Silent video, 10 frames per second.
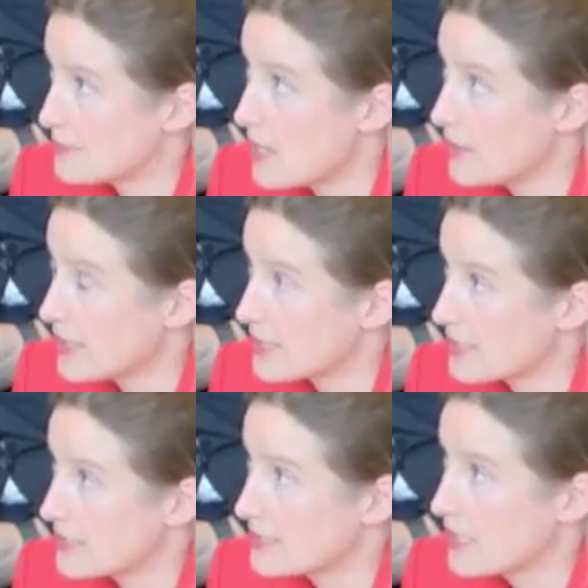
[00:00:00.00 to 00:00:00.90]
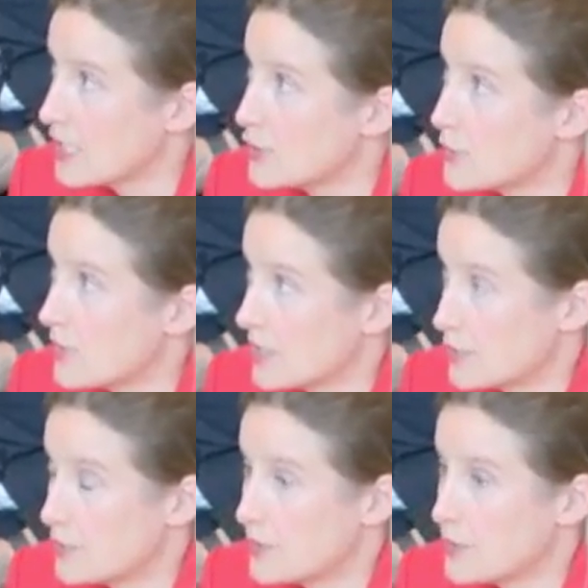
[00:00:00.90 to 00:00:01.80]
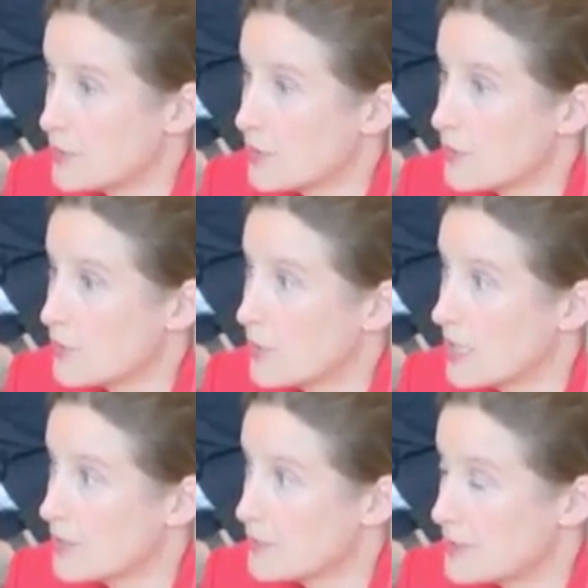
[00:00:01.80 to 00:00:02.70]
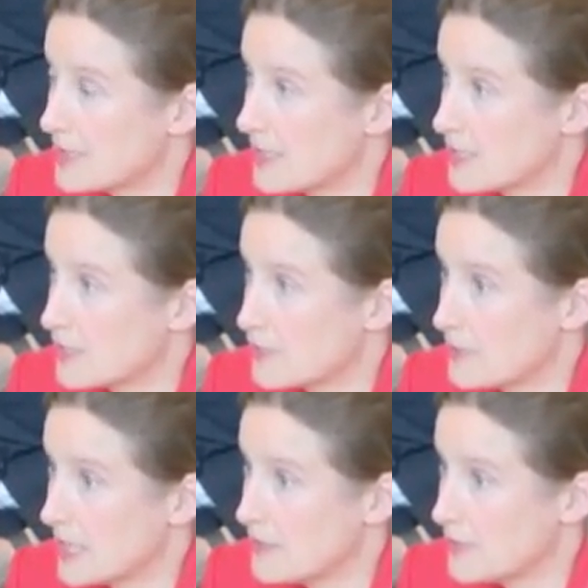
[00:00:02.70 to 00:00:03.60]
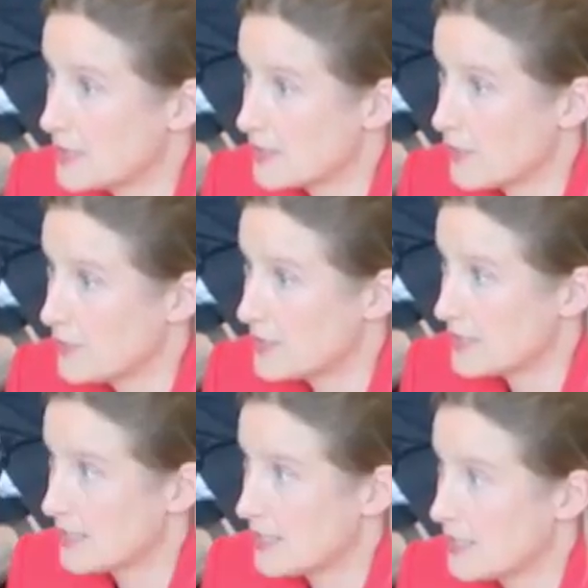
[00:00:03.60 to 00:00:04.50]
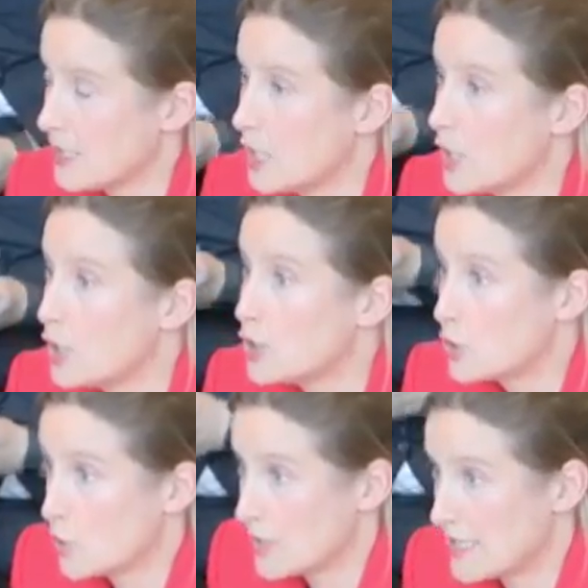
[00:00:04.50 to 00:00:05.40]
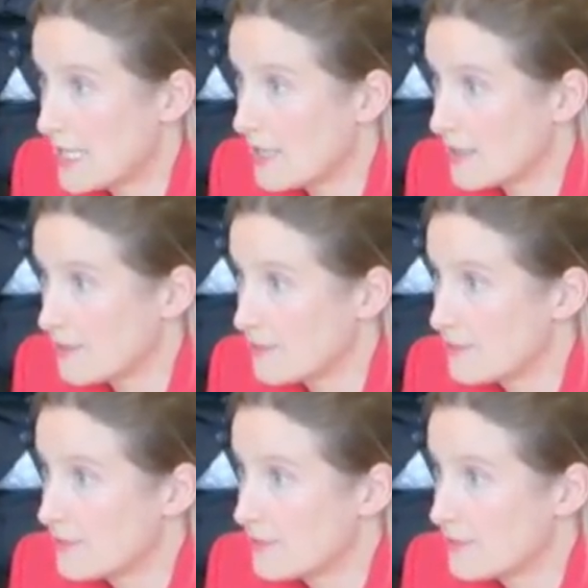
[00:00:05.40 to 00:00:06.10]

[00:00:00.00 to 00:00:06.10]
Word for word: Kaczmarek does, to attribute 100% of the benefits of the sale to the seller.